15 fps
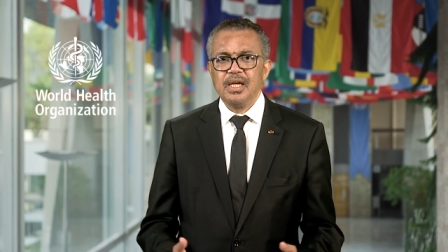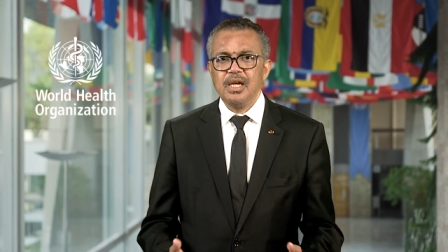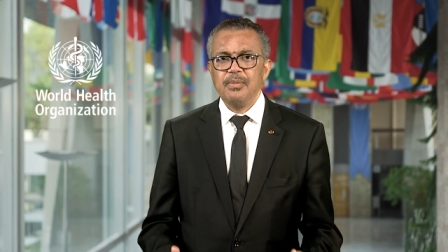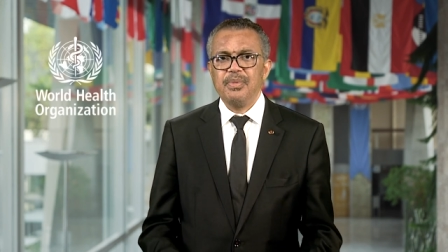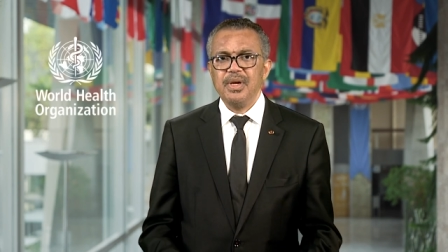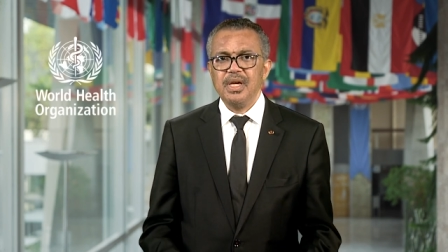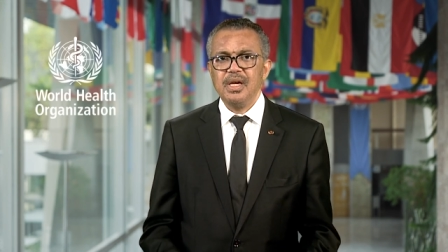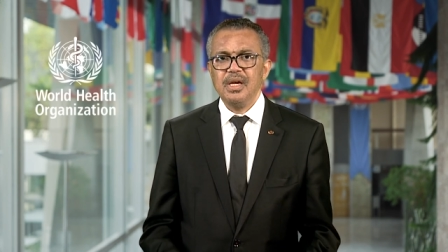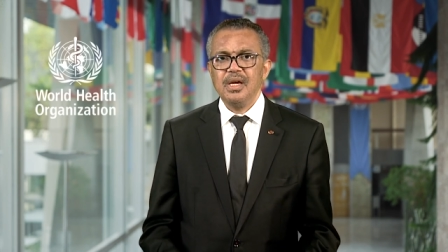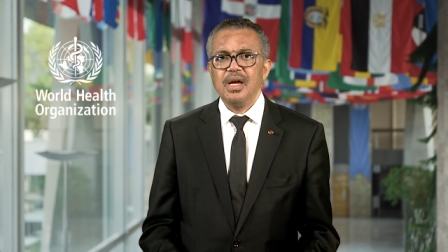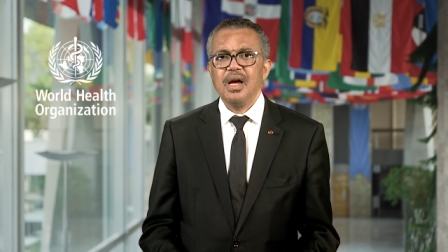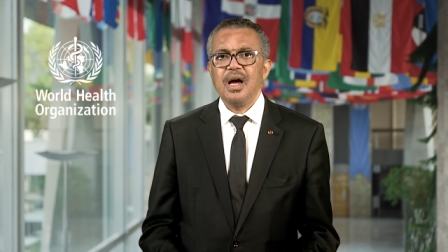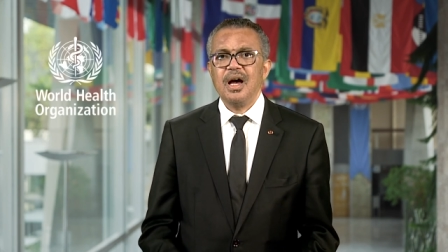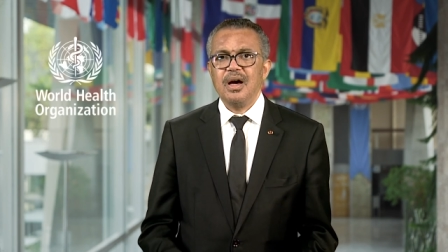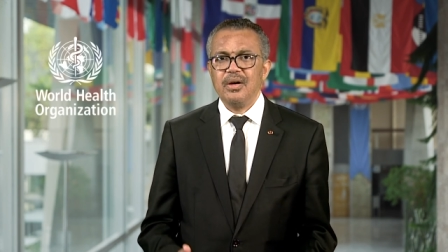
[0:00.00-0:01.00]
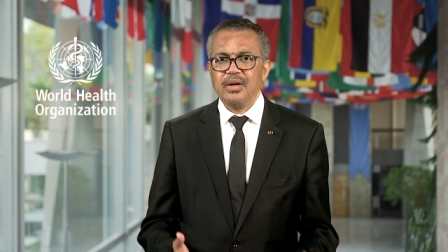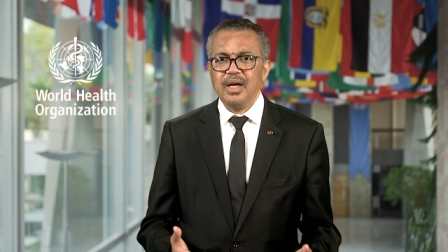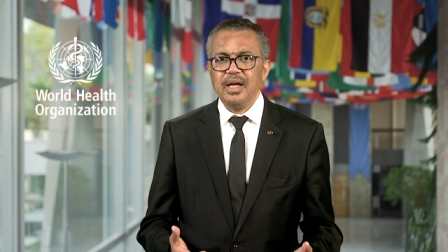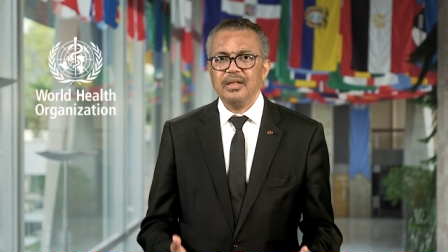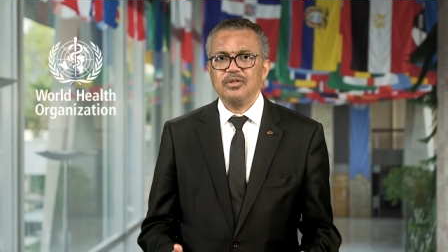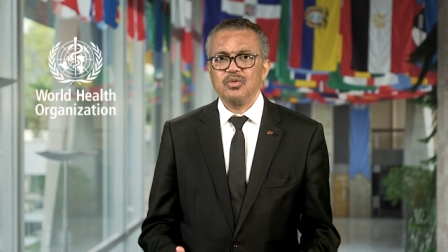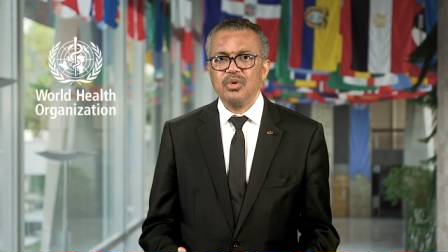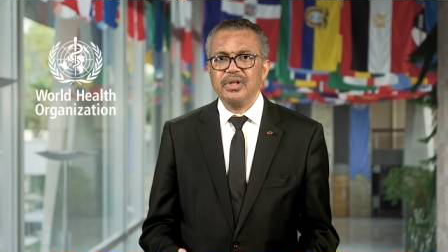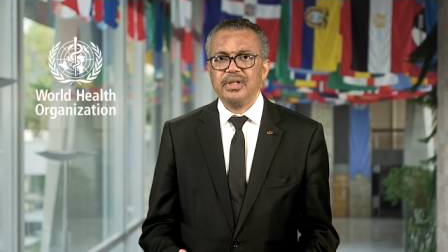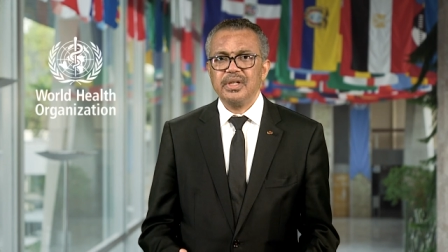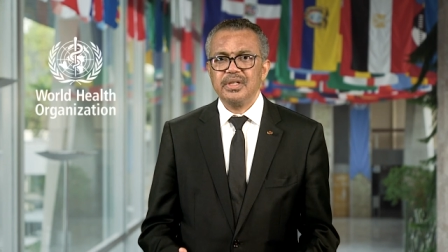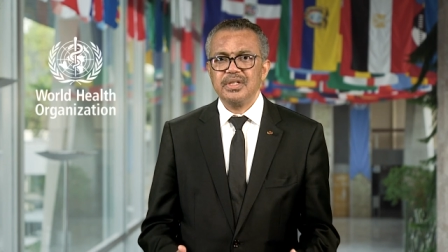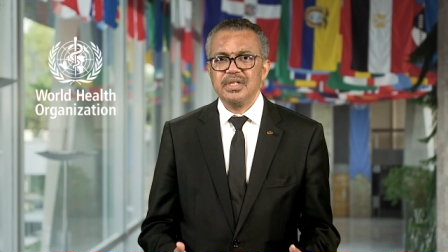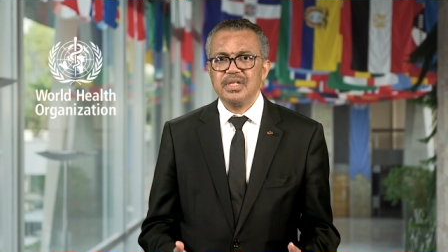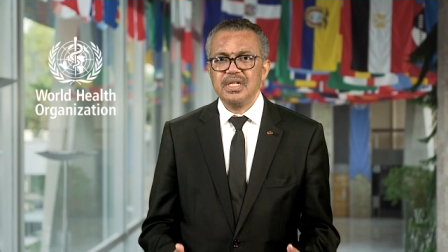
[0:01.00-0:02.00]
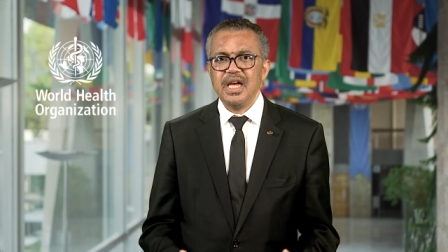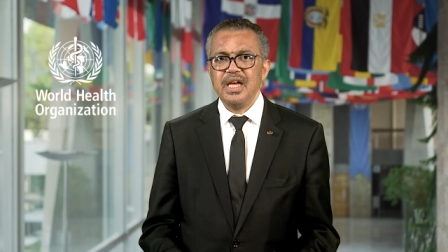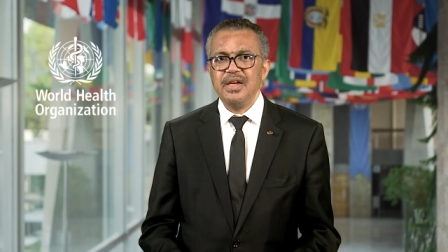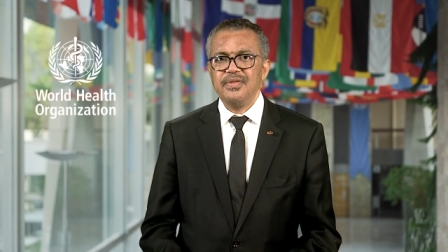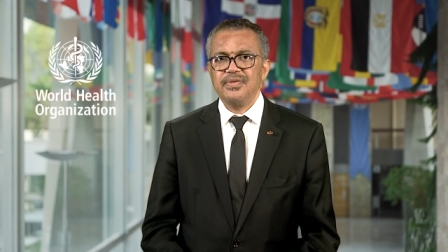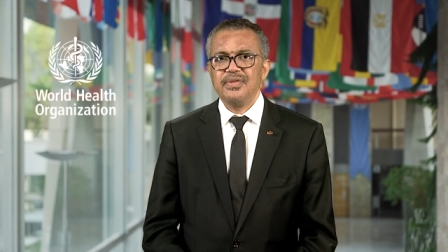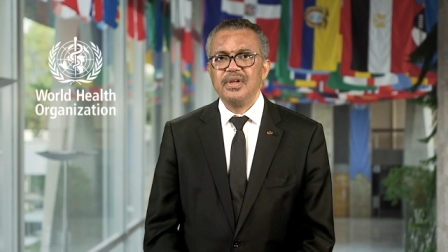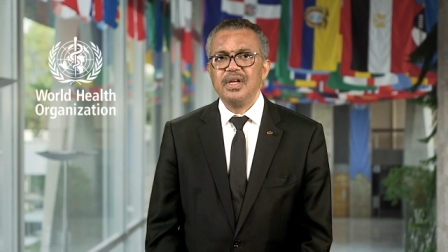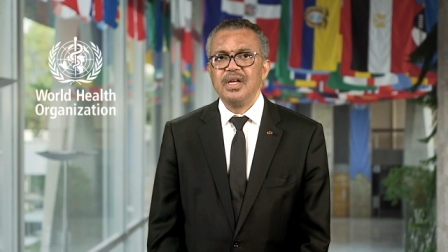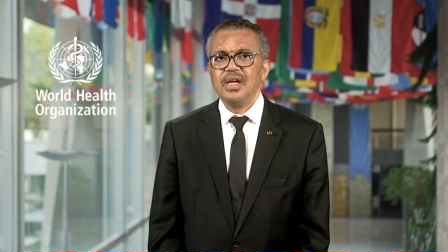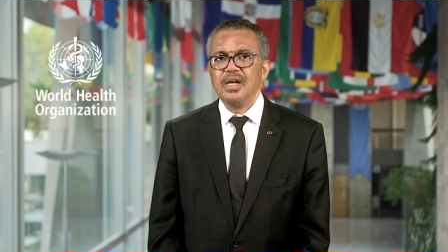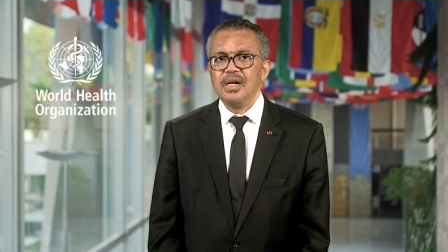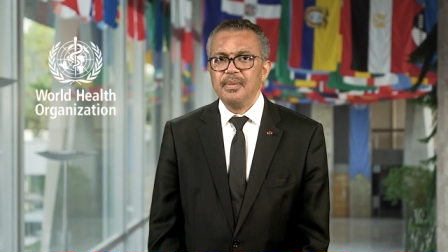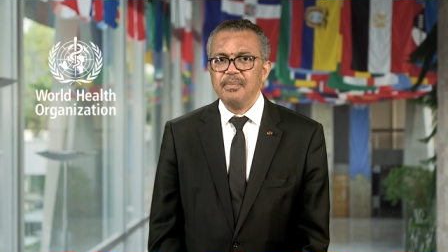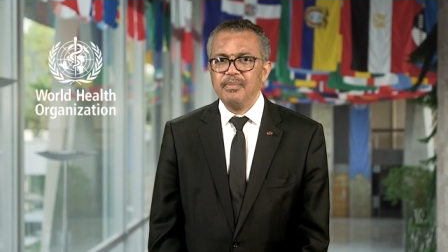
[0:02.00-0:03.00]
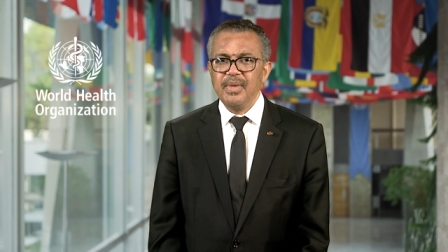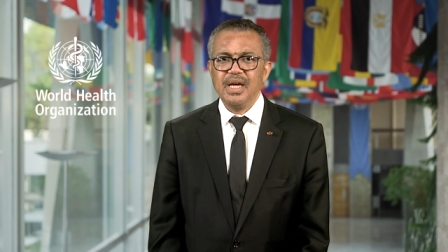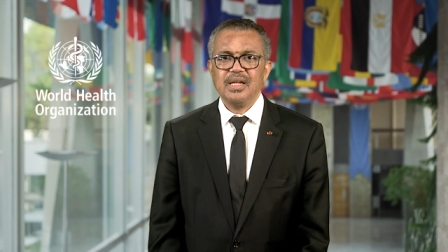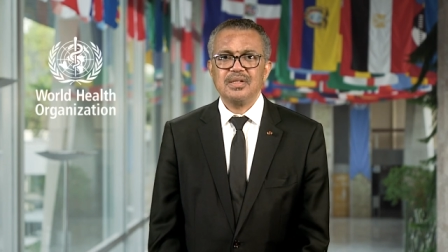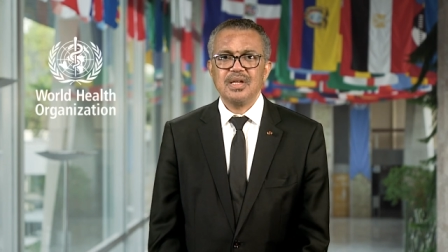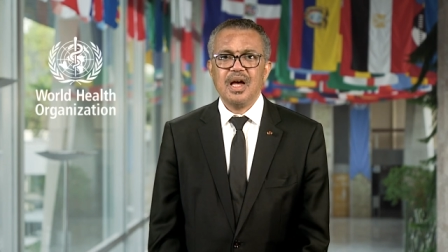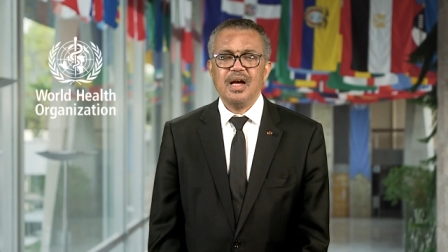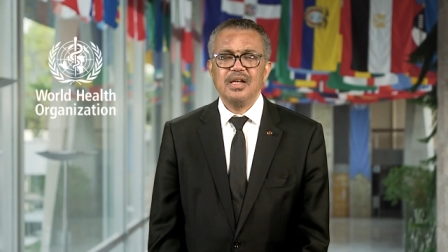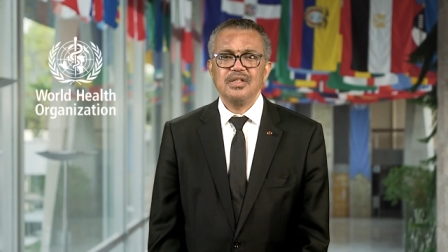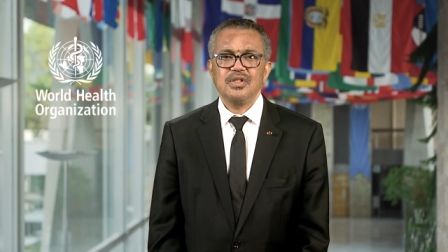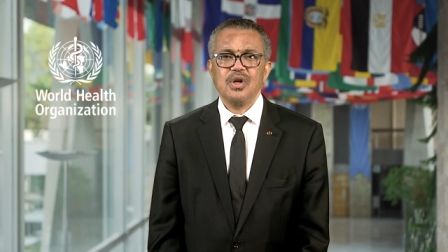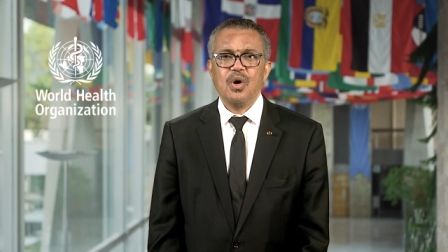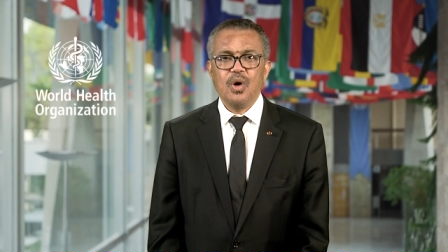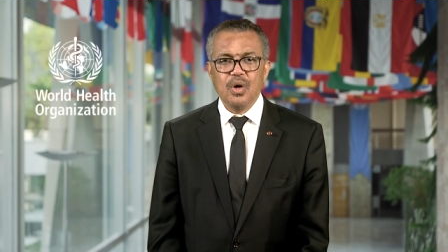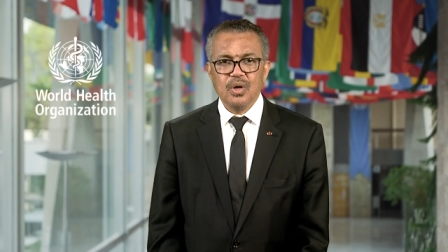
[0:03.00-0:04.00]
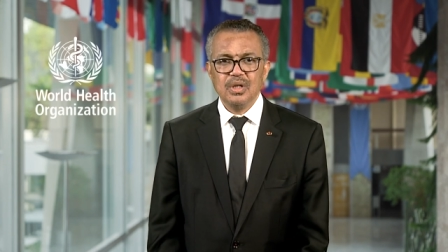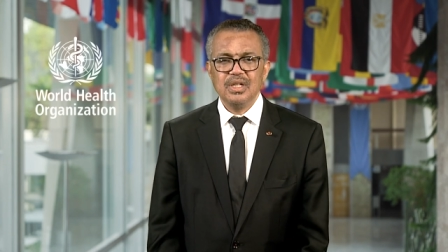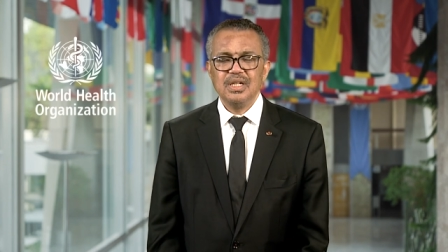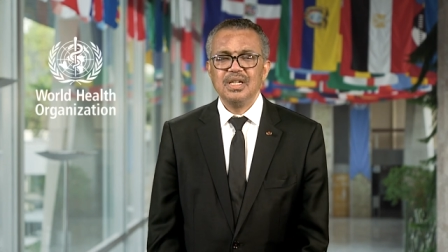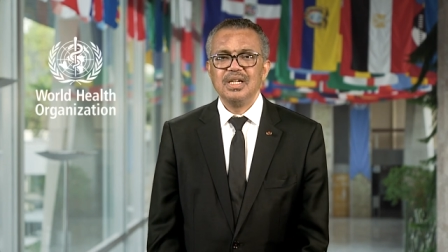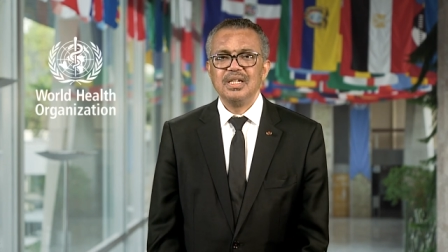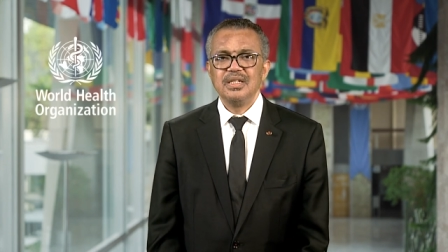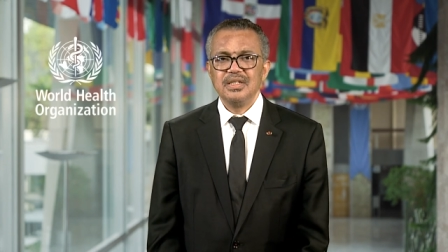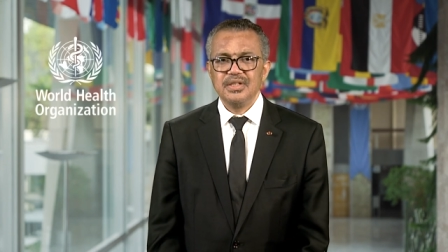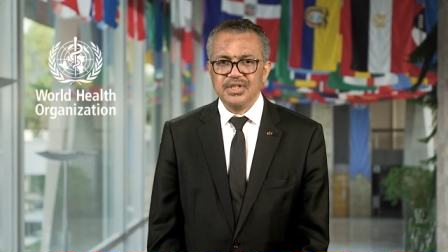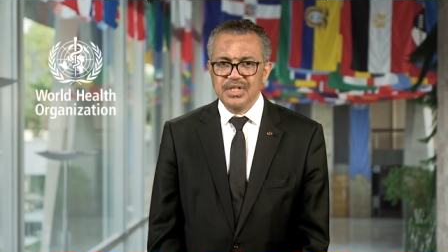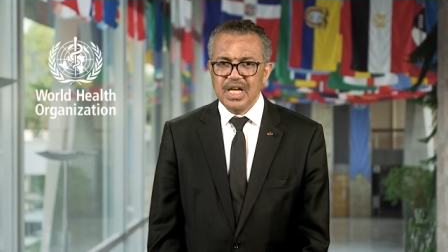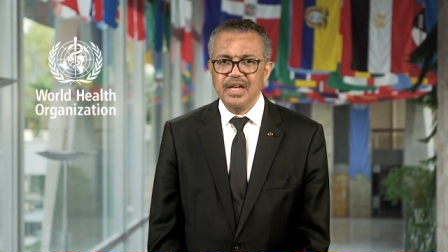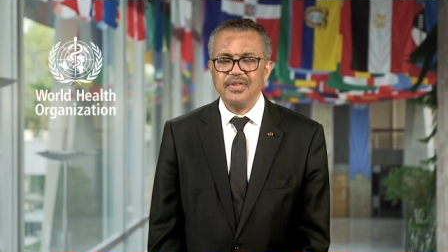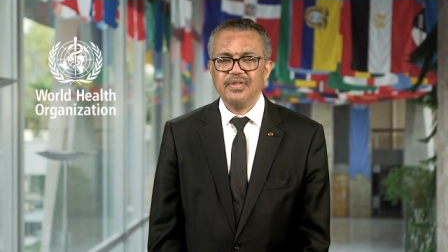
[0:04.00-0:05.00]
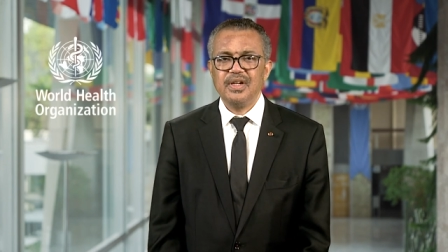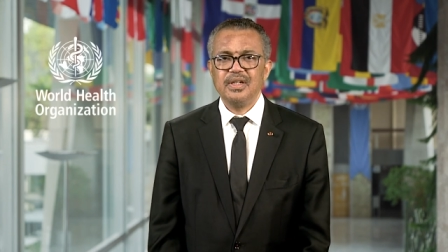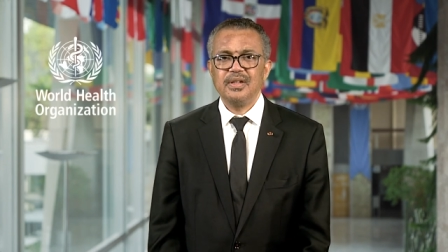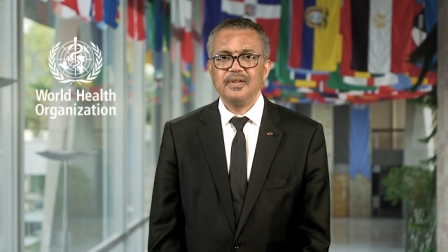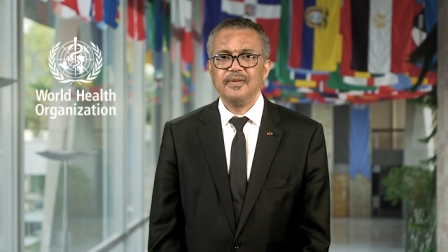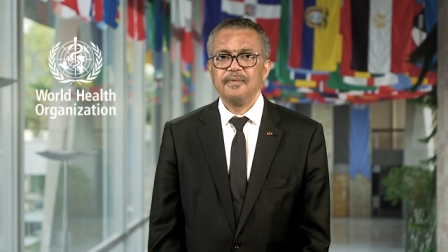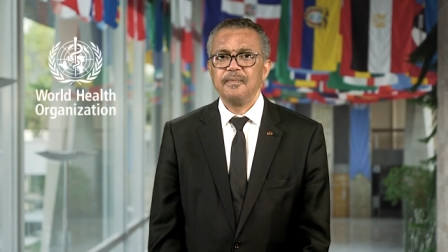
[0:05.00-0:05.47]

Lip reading: Keeping our health workers safe makes us all safer.